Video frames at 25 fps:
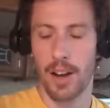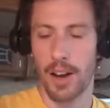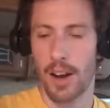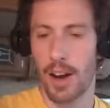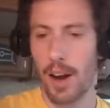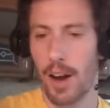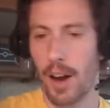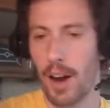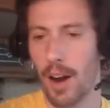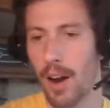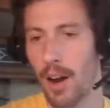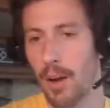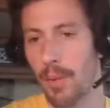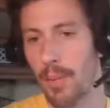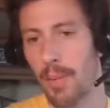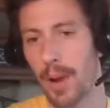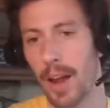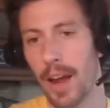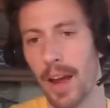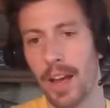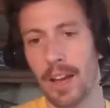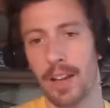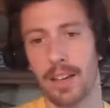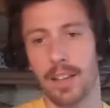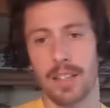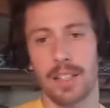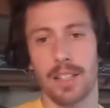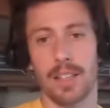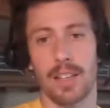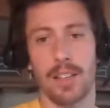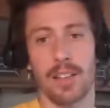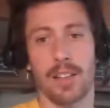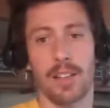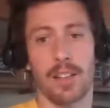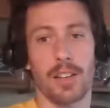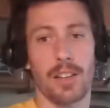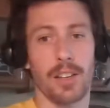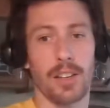And
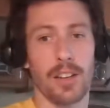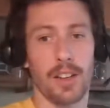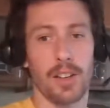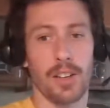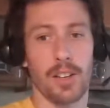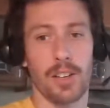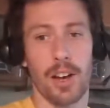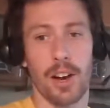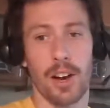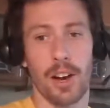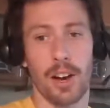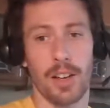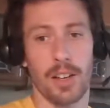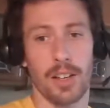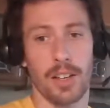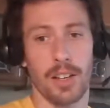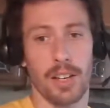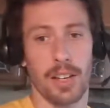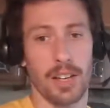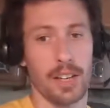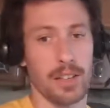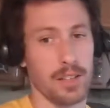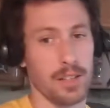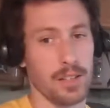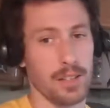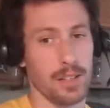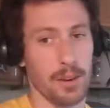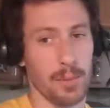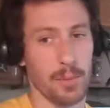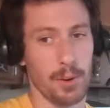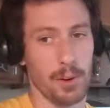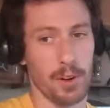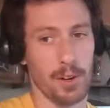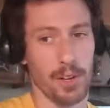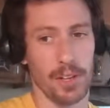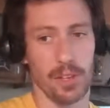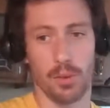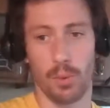another con, in the
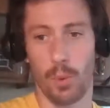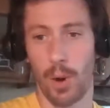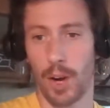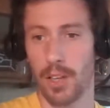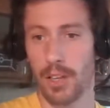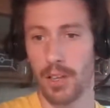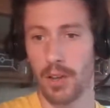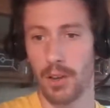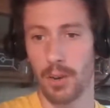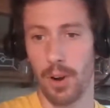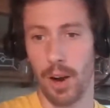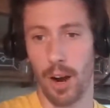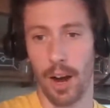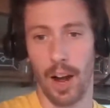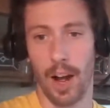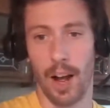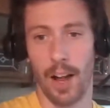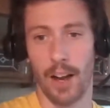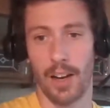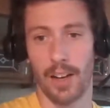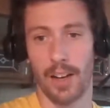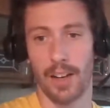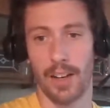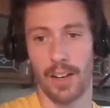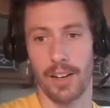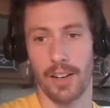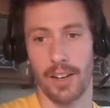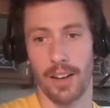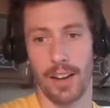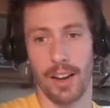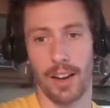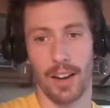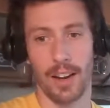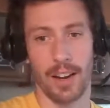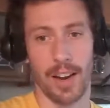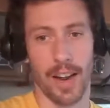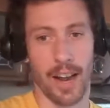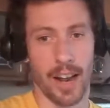summer, it's way too hot
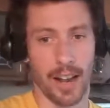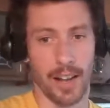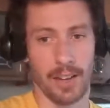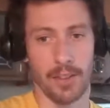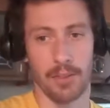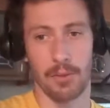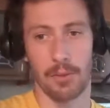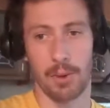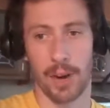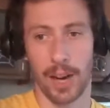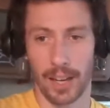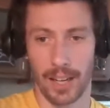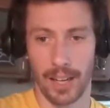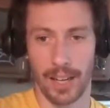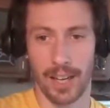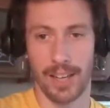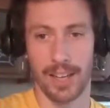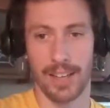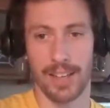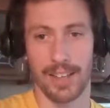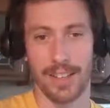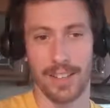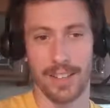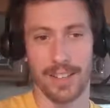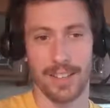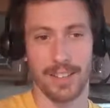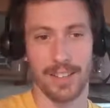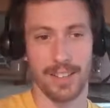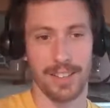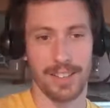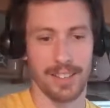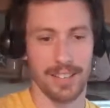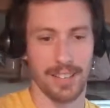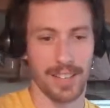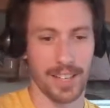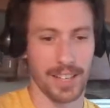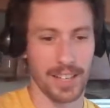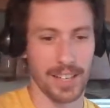and rainy,
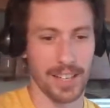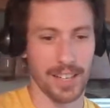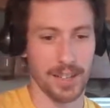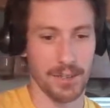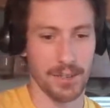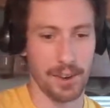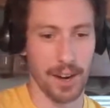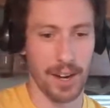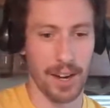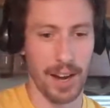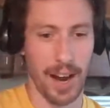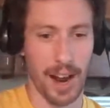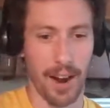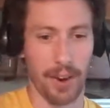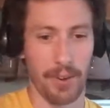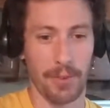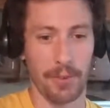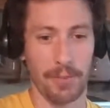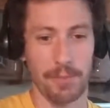like it is right now.